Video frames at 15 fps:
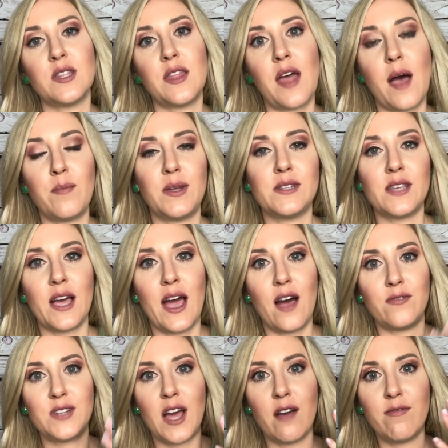then that means I
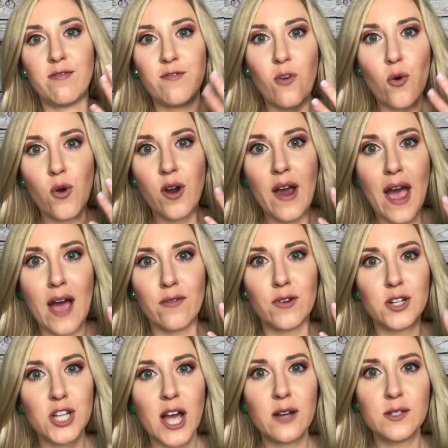have to have four
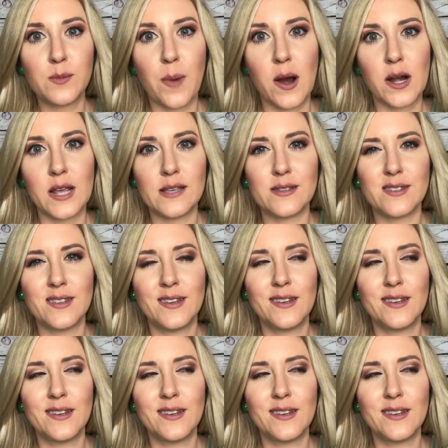average house parties.